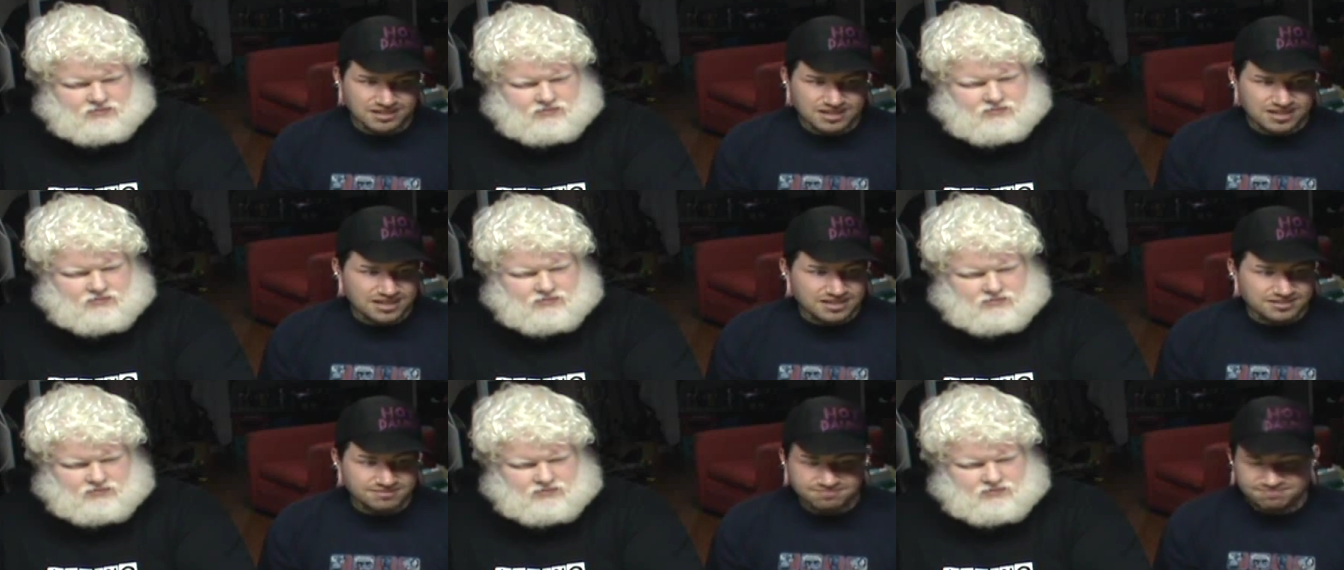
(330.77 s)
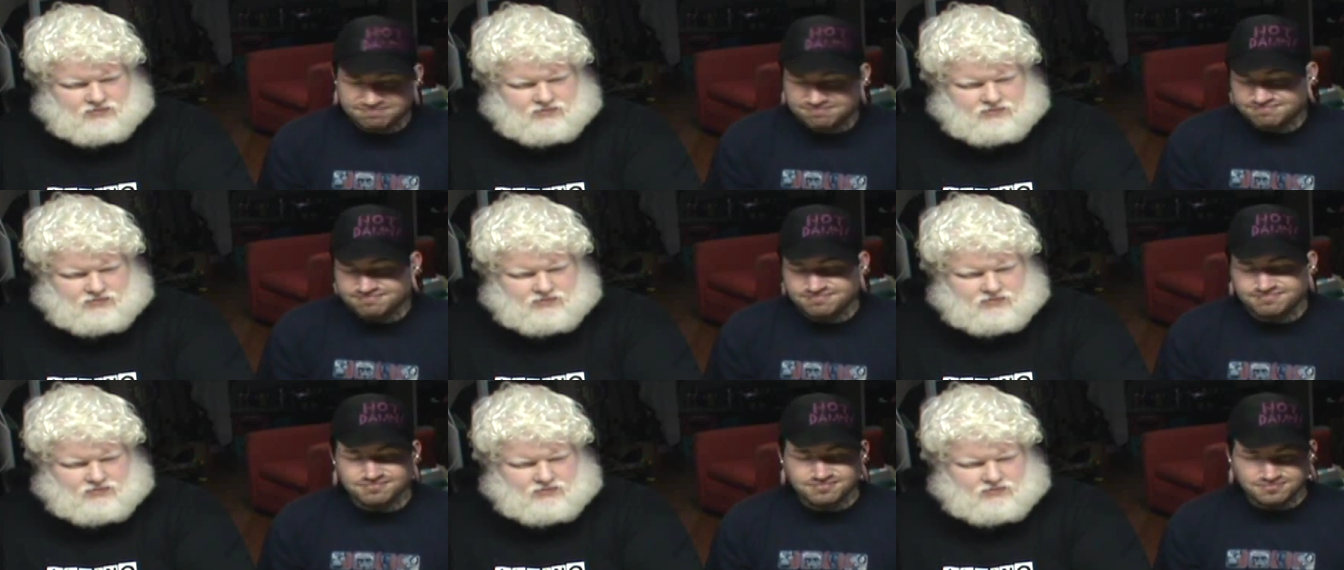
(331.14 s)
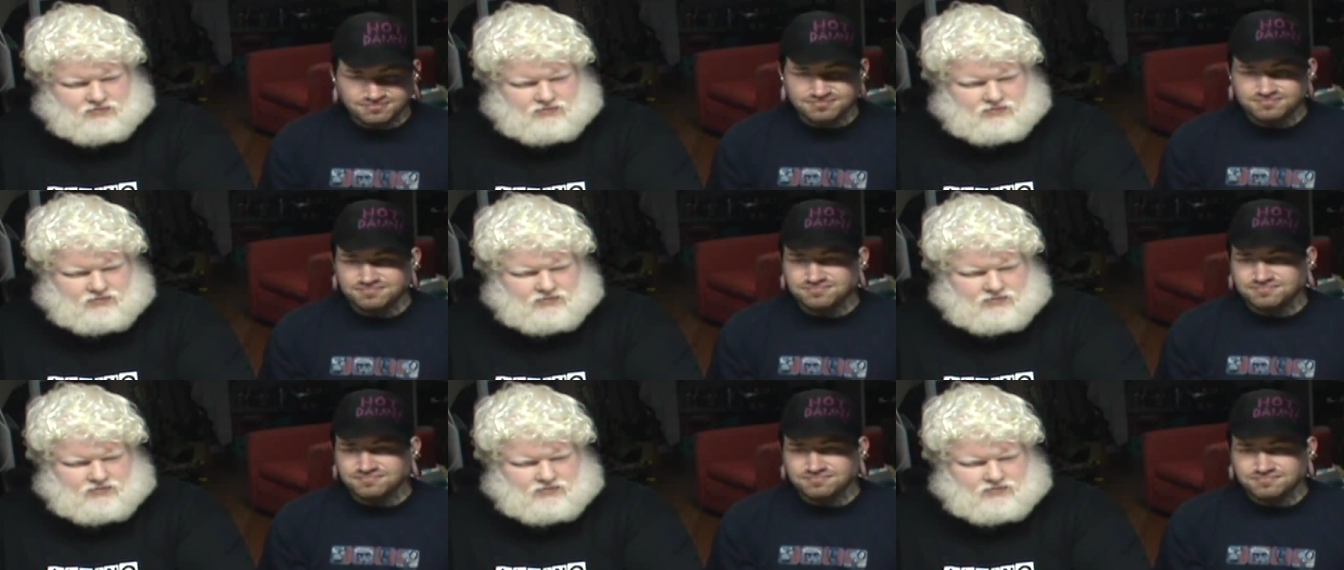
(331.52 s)
Speaker 1: Yeah,
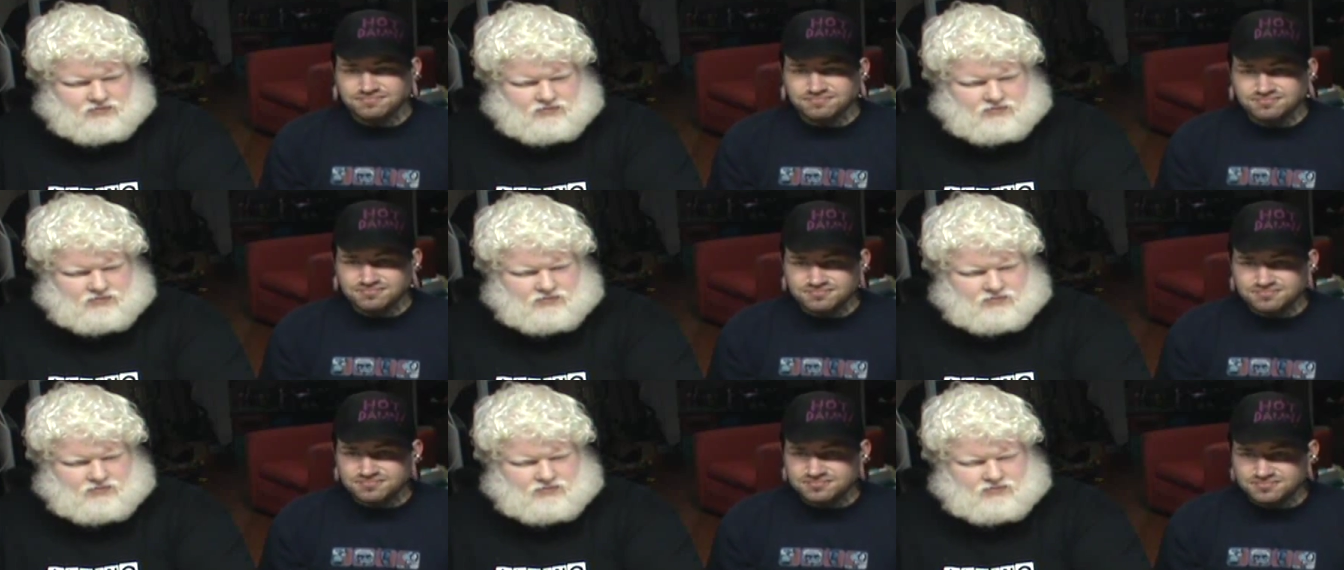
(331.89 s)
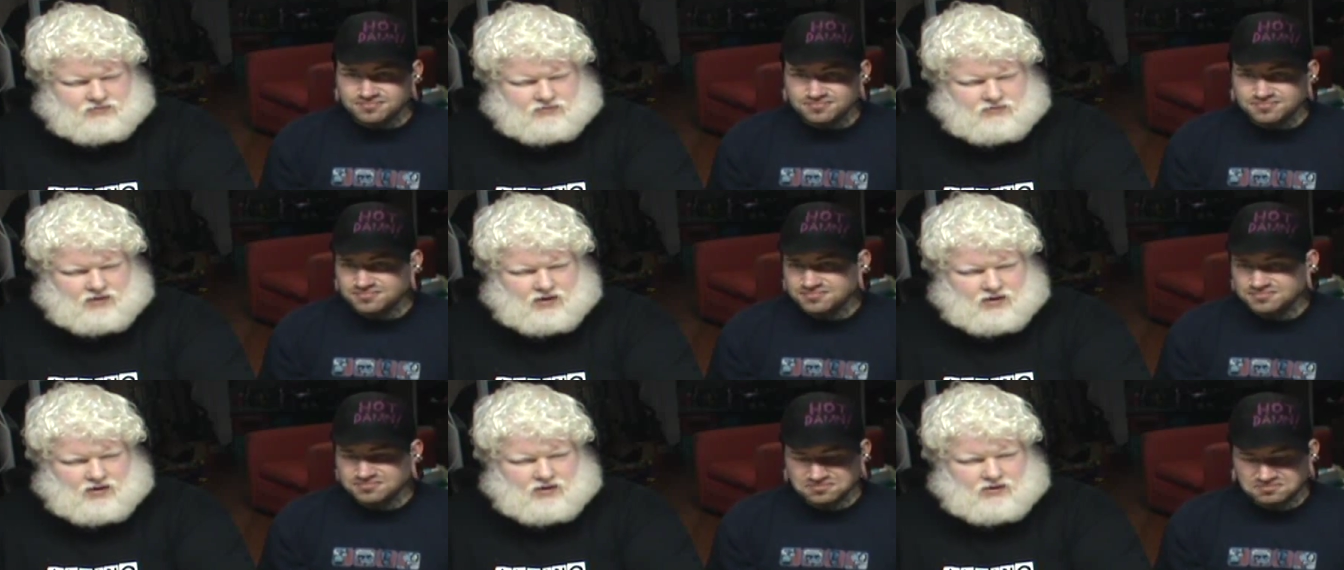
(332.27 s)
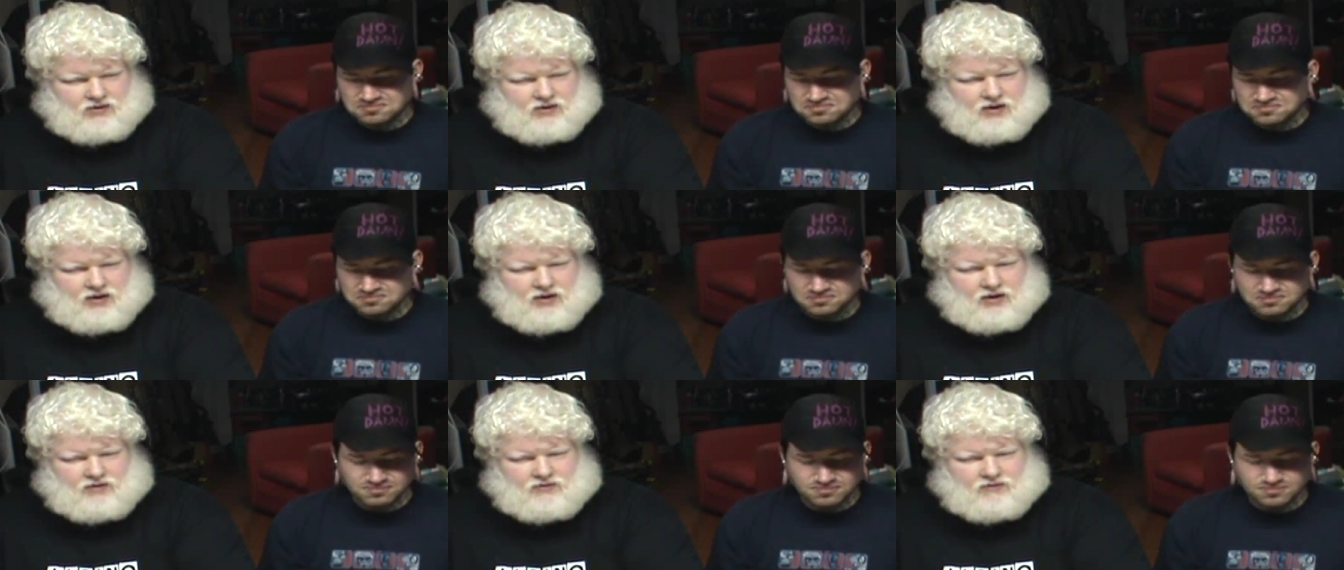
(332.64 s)

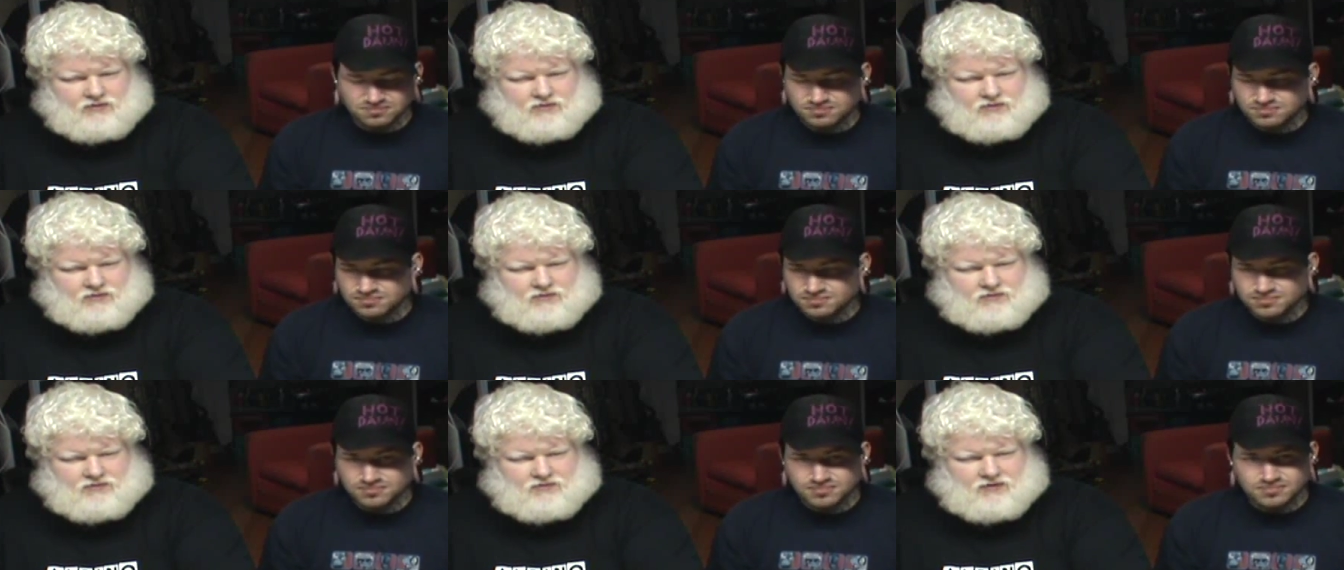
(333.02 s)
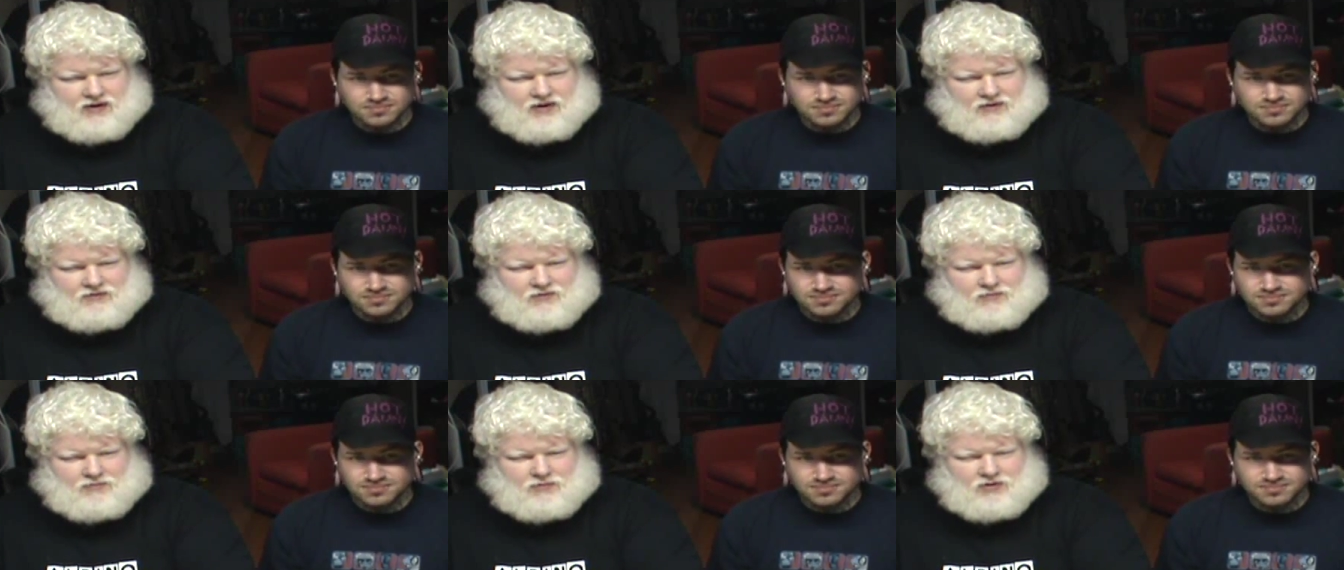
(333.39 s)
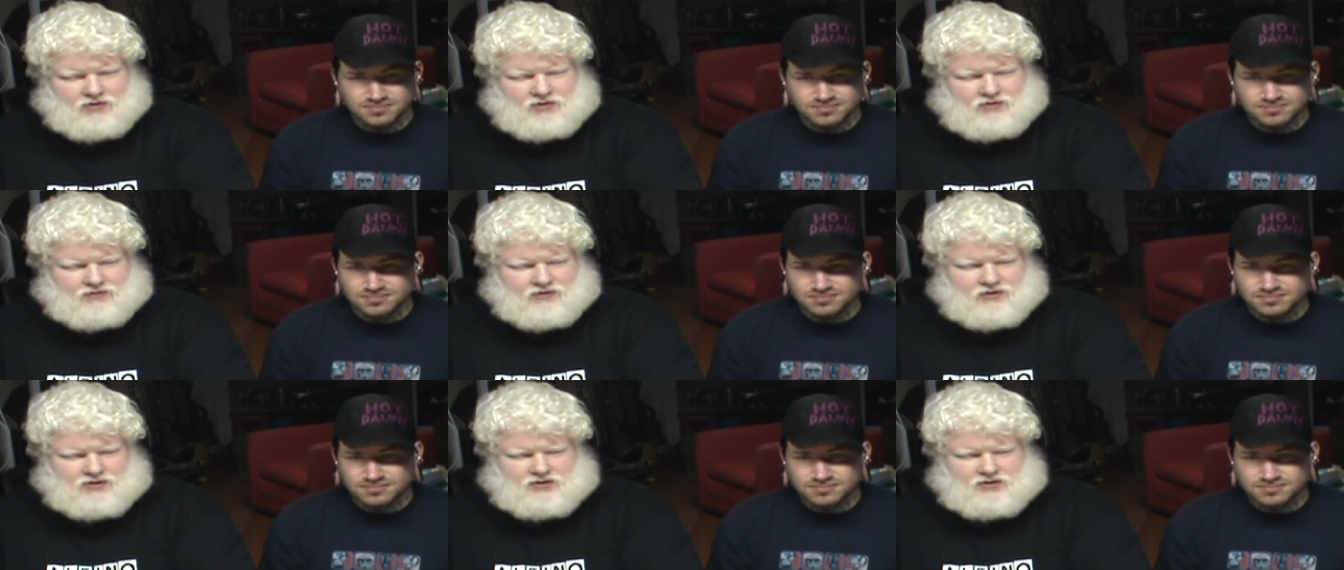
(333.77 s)
Alrighty. Bye from both of